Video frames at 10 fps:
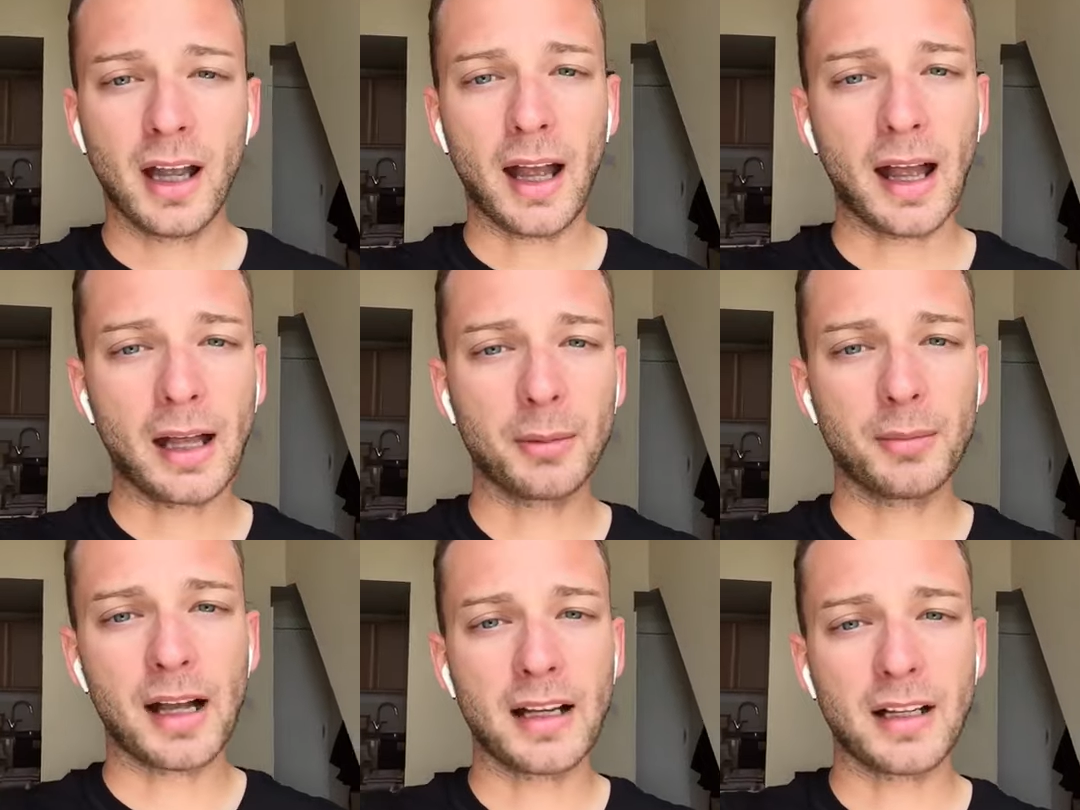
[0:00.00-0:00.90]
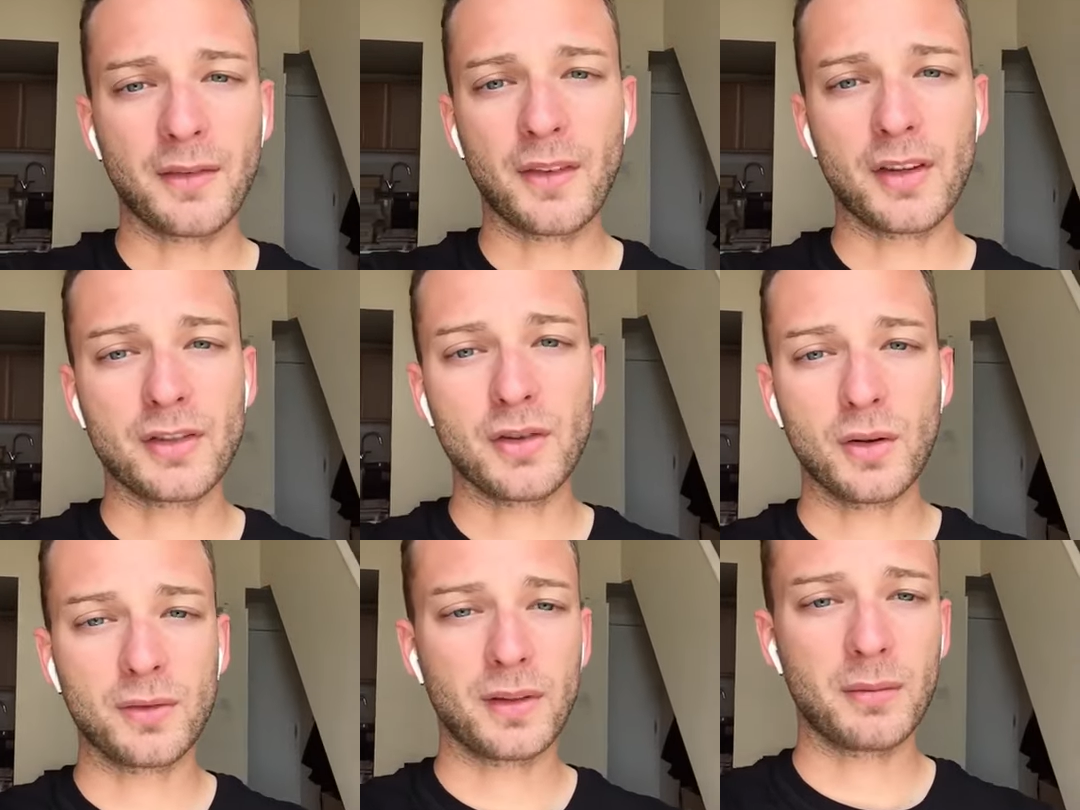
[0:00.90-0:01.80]
And I think there's
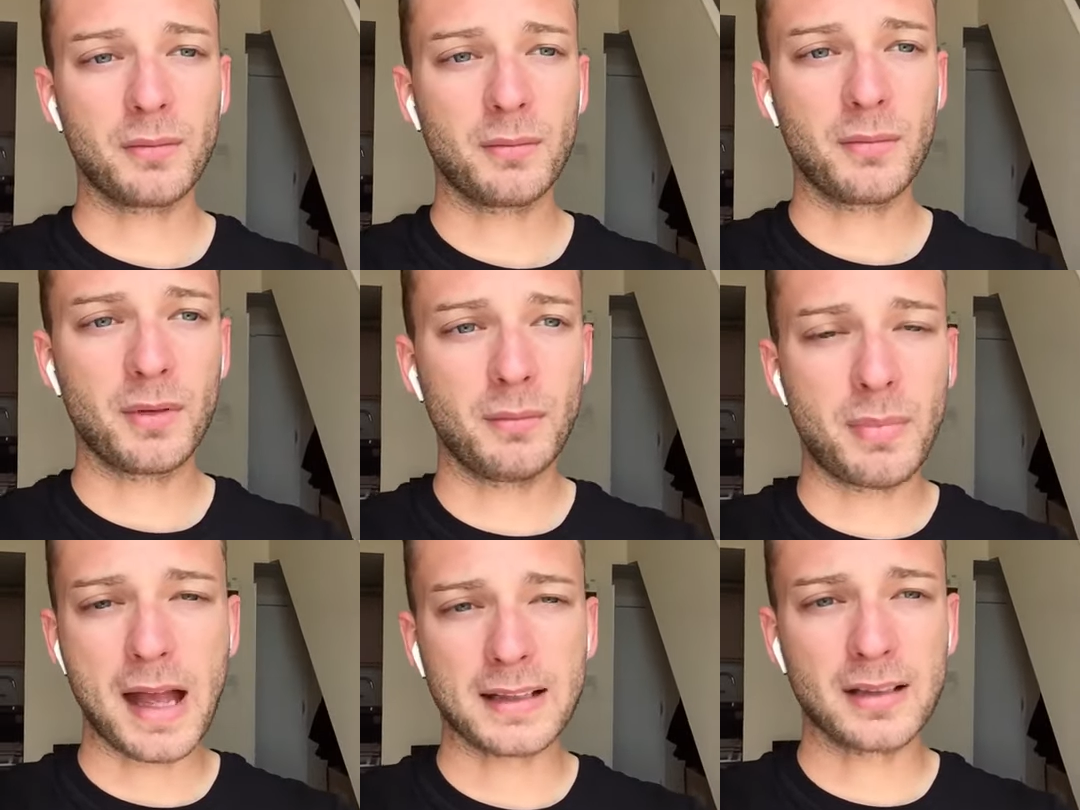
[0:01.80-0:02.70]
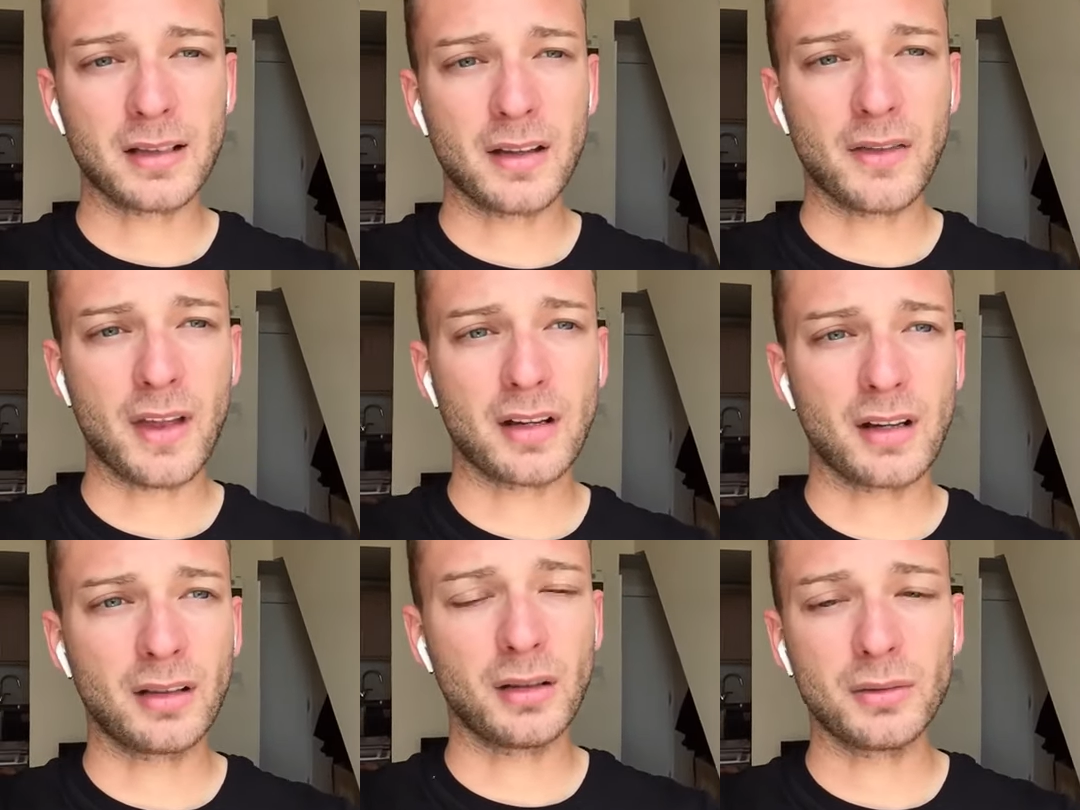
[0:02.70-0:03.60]
nothing better than
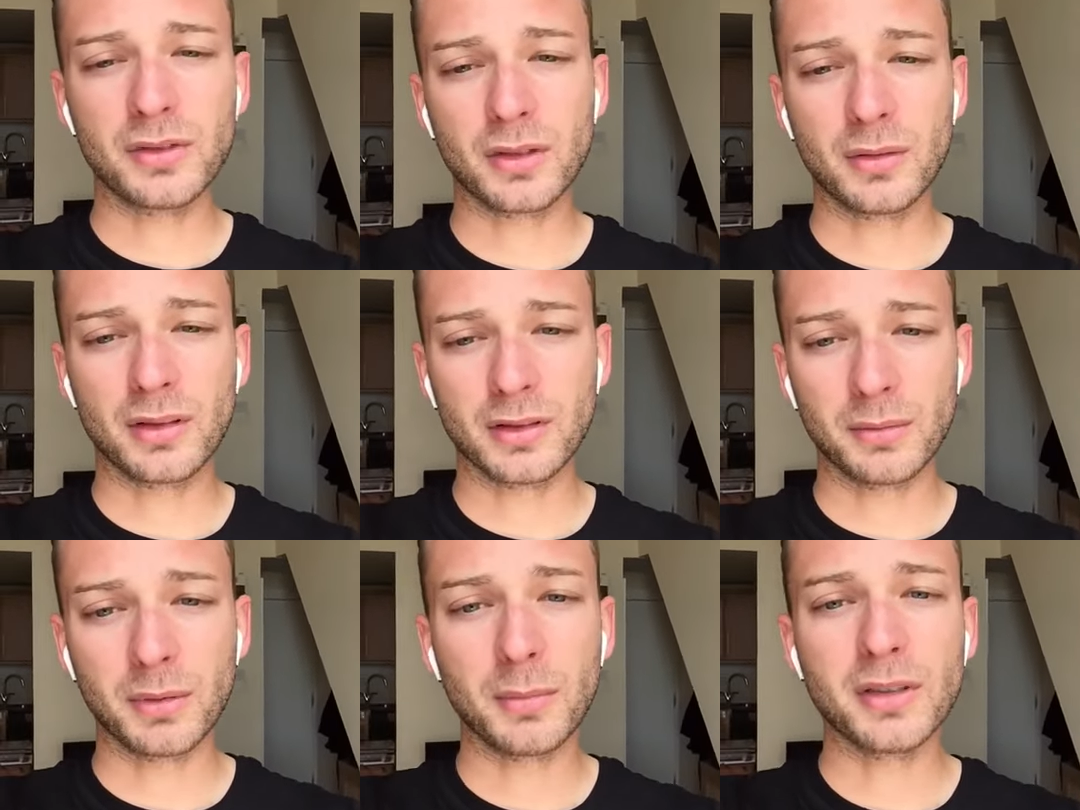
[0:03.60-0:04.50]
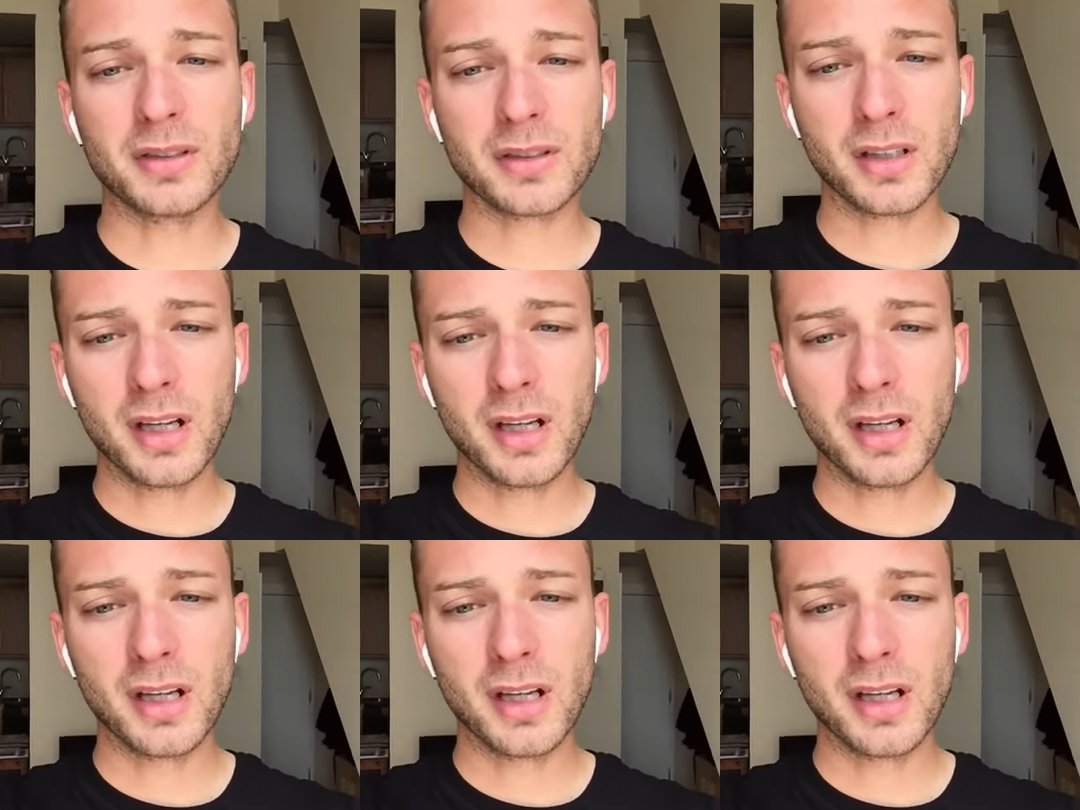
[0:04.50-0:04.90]
Hello supplements.